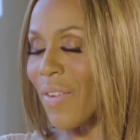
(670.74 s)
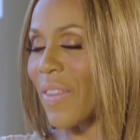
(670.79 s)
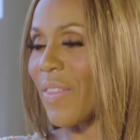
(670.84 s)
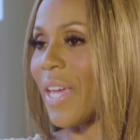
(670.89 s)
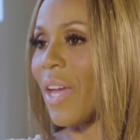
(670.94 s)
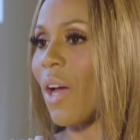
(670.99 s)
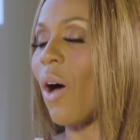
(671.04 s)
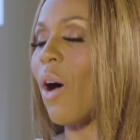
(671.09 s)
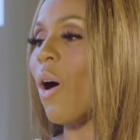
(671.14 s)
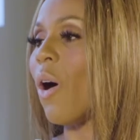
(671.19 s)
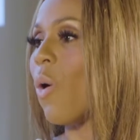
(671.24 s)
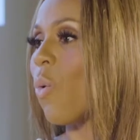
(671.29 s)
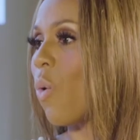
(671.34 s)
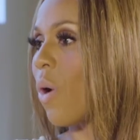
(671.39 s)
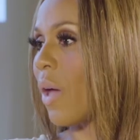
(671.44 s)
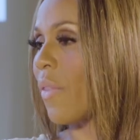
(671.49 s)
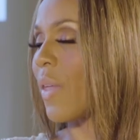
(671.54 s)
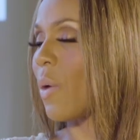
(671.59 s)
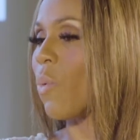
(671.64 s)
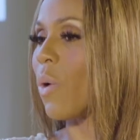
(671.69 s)
and they all
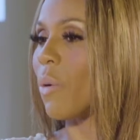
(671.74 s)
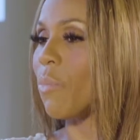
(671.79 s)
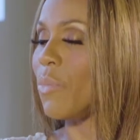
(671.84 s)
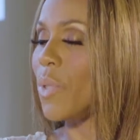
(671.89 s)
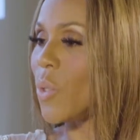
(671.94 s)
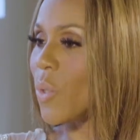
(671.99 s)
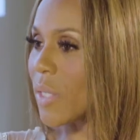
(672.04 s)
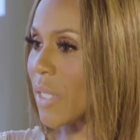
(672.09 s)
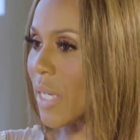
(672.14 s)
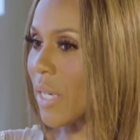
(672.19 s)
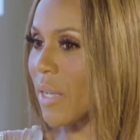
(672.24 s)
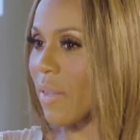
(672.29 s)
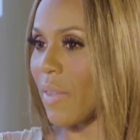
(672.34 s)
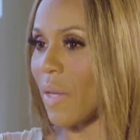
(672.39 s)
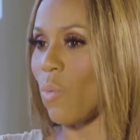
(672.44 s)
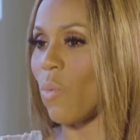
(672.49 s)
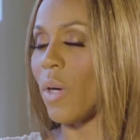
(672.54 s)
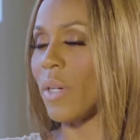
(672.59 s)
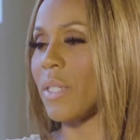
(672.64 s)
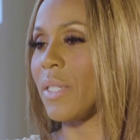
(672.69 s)
want. They want music.
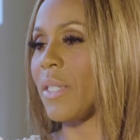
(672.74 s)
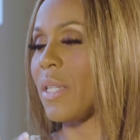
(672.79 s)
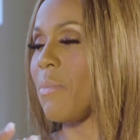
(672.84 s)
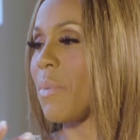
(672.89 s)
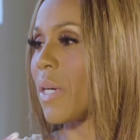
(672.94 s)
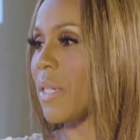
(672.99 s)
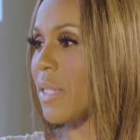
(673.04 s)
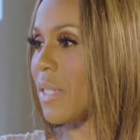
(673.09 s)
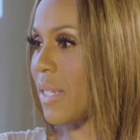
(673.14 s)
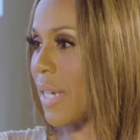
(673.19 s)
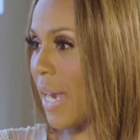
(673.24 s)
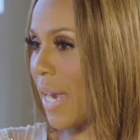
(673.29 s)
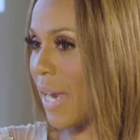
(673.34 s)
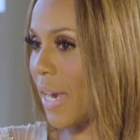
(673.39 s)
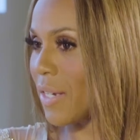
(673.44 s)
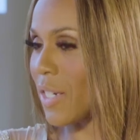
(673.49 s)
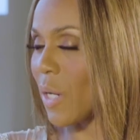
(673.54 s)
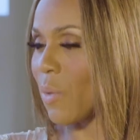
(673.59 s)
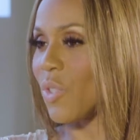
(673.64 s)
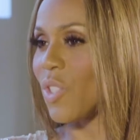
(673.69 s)
They want to see me on
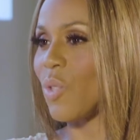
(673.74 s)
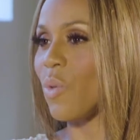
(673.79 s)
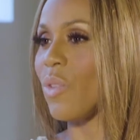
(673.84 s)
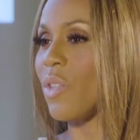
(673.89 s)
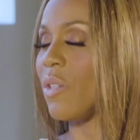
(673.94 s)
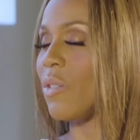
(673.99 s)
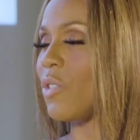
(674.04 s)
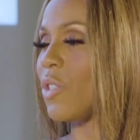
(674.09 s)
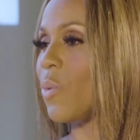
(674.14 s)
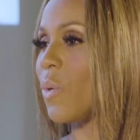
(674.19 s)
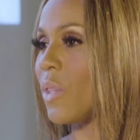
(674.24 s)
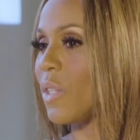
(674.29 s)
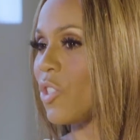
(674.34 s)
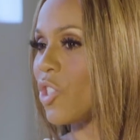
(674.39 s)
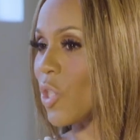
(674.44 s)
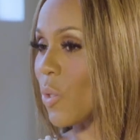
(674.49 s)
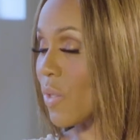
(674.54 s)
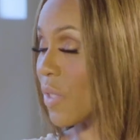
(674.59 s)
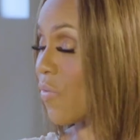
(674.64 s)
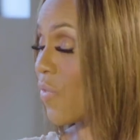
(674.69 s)
stage. I was doing the
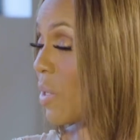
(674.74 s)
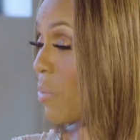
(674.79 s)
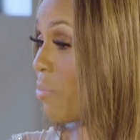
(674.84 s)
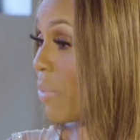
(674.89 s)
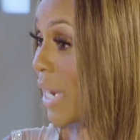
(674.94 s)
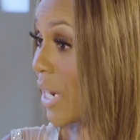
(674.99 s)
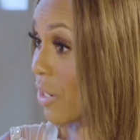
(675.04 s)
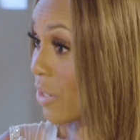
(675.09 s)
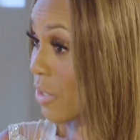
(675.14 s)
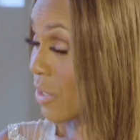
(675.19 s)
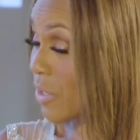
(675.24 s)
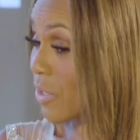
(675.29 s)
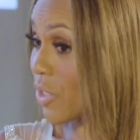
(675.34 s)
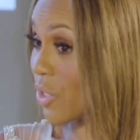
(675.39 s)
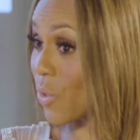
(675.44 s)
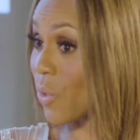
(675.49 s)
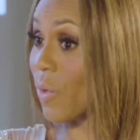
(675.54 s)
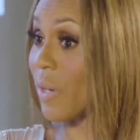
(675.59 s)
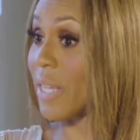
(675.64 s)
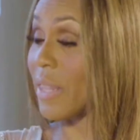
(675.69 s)
Josephine Baker
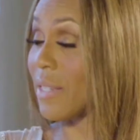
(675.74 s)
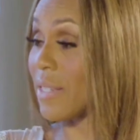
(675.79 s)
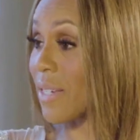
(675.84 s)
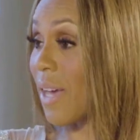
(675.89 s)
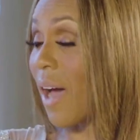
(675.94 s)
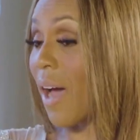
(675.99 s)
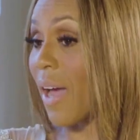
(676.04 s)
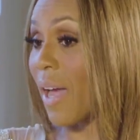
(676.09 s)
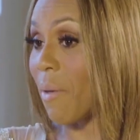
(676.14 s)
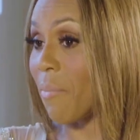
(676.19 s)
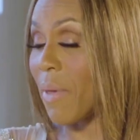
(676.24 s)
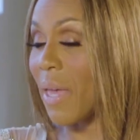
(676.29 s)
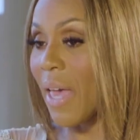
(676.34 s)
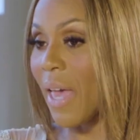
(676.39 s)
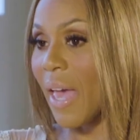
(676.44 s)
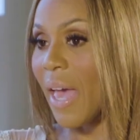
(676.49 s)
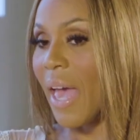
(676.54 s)
story at the time.